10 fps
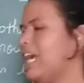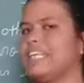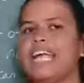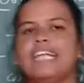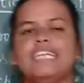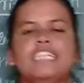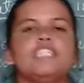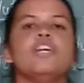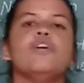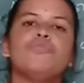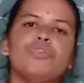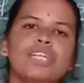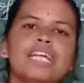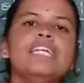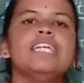and get its food
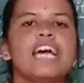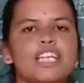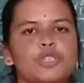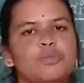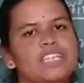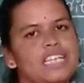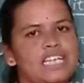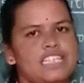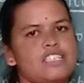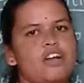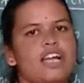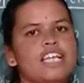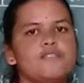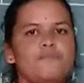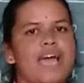and nourishment, that is called
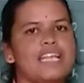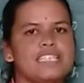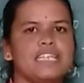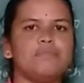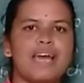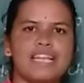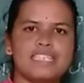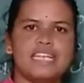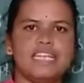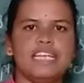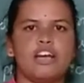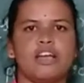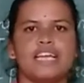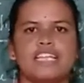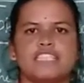as parasite. Parasitic
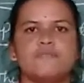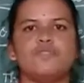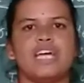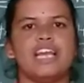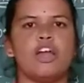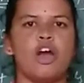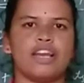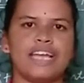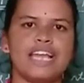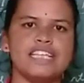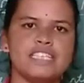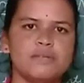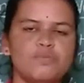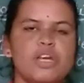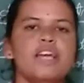organisms are an
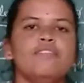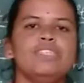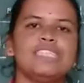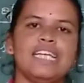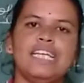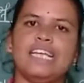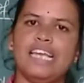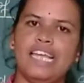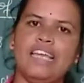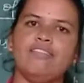organism which can live